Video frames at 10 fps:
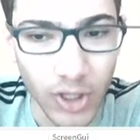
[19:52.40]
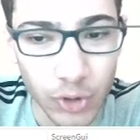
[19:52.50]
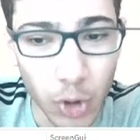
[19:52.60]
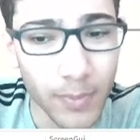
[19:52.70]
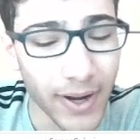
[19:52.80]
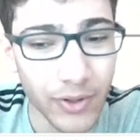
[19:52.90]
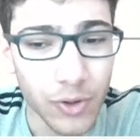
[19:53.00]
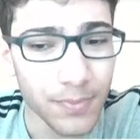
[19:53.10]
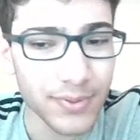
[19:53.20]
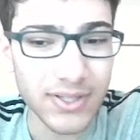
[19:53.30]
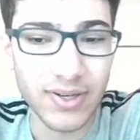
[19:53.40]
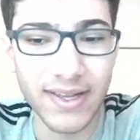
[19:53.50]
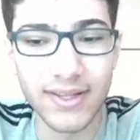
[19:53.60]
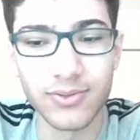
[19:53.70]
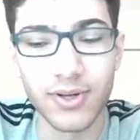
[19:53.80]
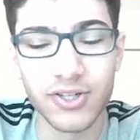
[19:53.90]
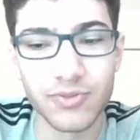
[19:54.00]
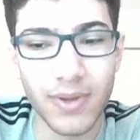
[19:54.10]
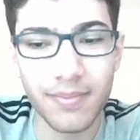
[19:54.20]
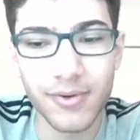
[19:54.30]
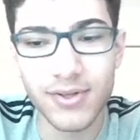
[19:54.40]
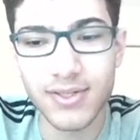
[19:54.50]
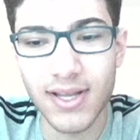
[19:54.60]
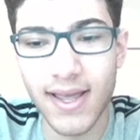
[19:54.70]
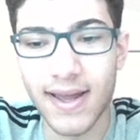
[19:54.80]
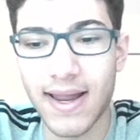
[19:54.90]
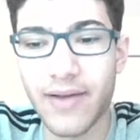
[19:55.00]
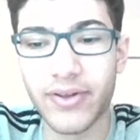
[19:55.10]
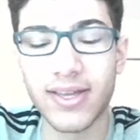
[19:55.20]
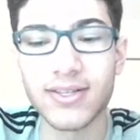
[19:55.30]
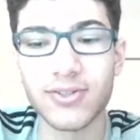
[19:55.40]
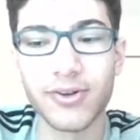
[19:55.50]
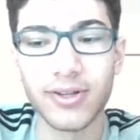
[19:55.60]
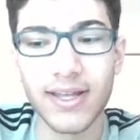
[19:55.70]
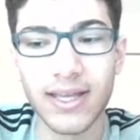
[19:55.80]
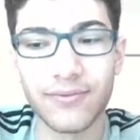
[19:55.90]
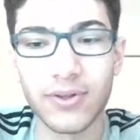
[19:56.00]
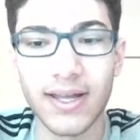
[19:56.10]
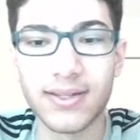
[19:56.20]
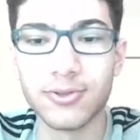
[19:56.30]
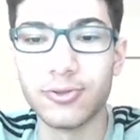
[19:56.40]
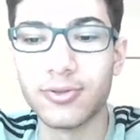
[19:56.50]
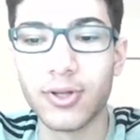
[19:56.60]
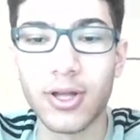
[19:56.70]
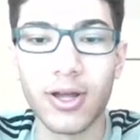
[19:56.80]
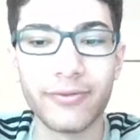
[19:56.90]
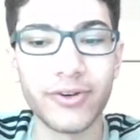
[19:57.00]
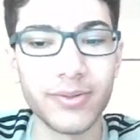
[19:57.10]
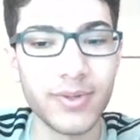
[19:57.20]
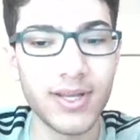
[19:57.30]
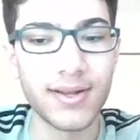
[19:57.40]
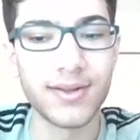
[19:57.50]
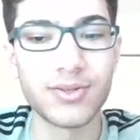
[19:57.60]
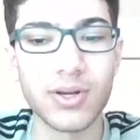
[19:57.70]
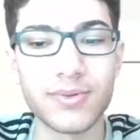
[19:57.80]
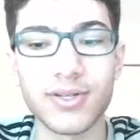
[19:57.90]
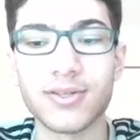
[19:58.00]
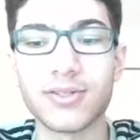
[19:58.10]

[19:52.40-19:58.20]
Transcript: Join my group. Let's try to get to 100 members. And I have a Kickstarter link if you'd like to fund me in the description.